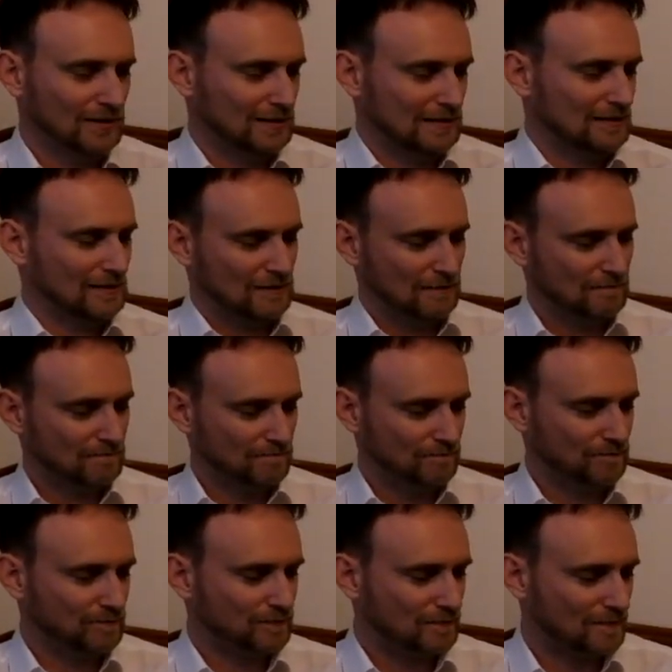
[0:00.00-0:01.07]
Are you telling
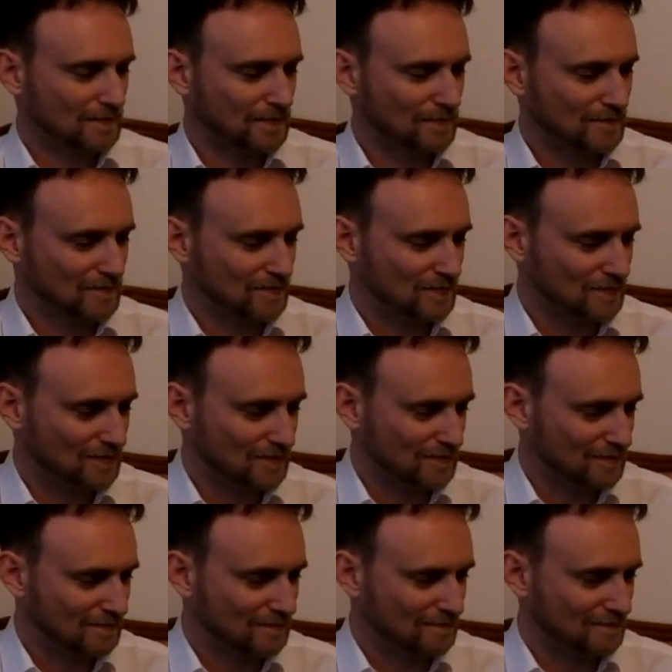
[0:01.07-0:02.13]
me the
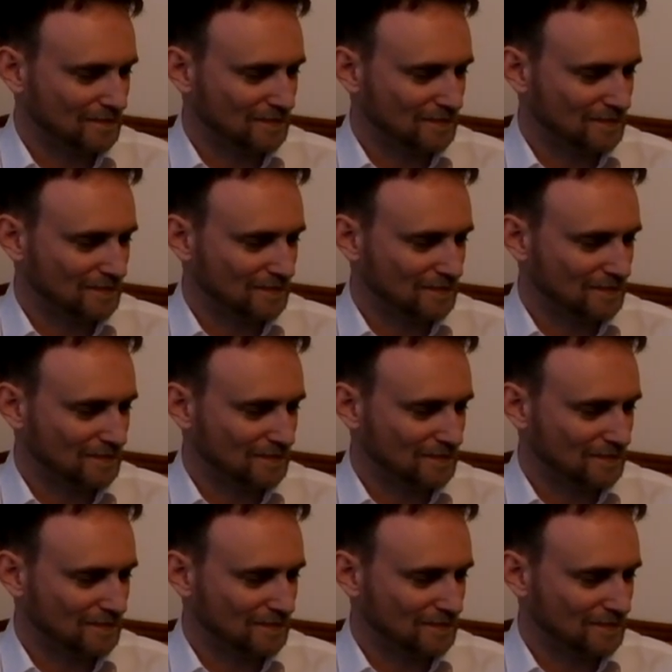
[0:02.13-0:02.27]
whole,